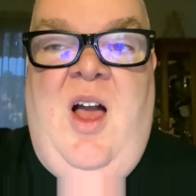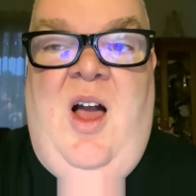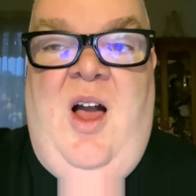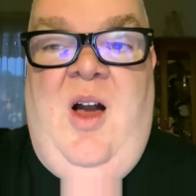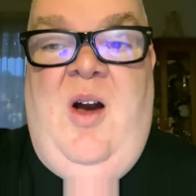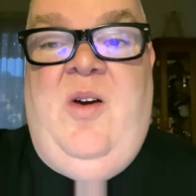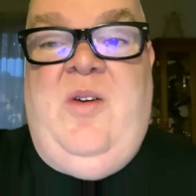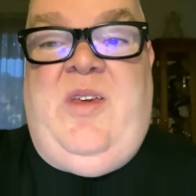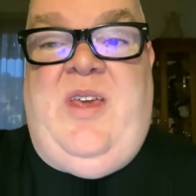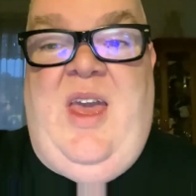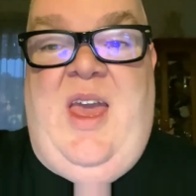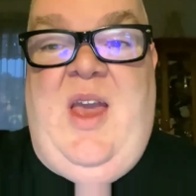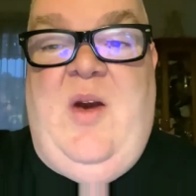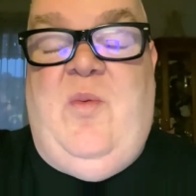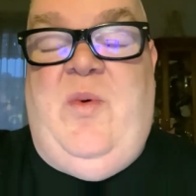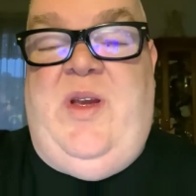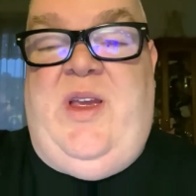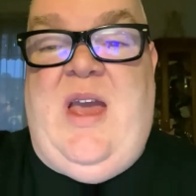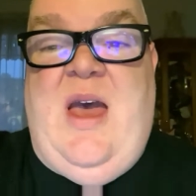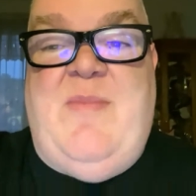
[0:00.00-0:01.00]
Okay,
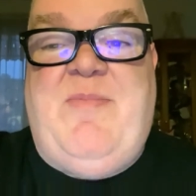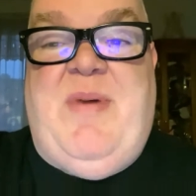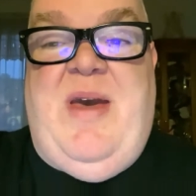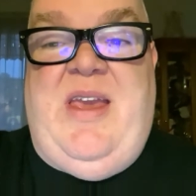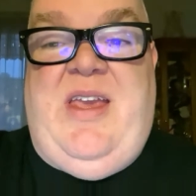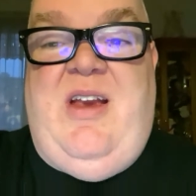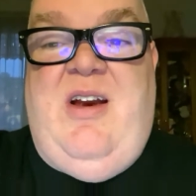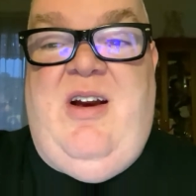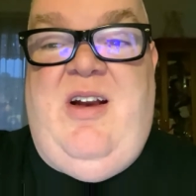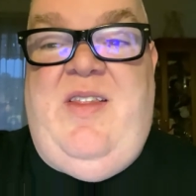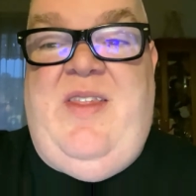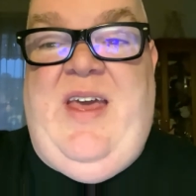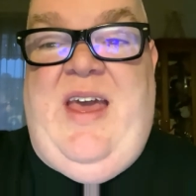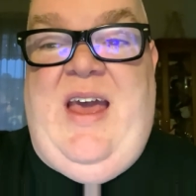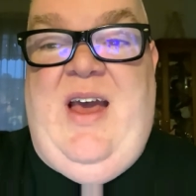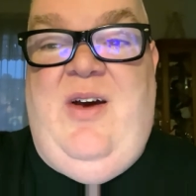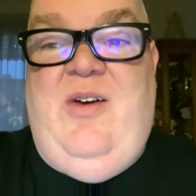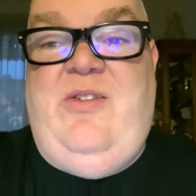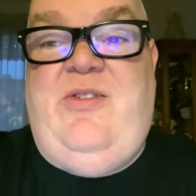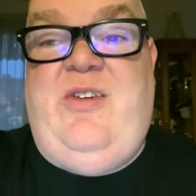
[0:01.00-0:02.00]
we got back here to the
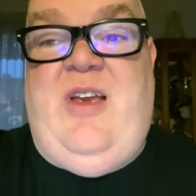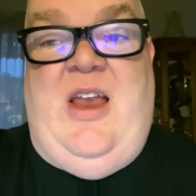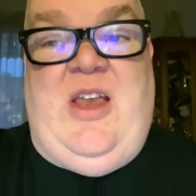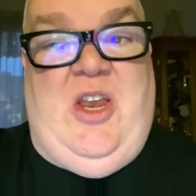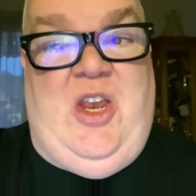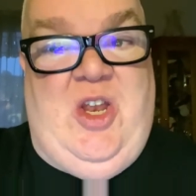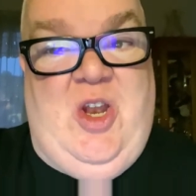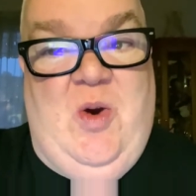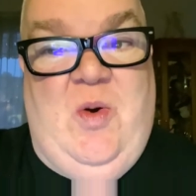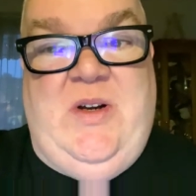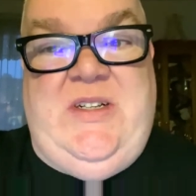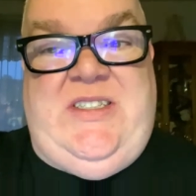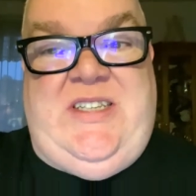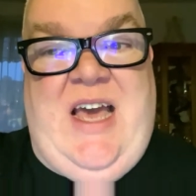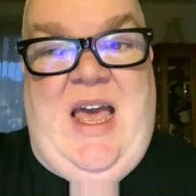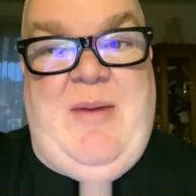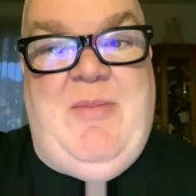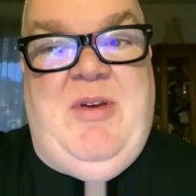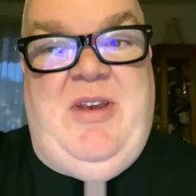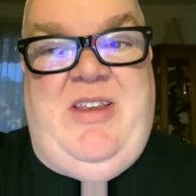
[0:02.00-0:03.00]
house, and you know what time it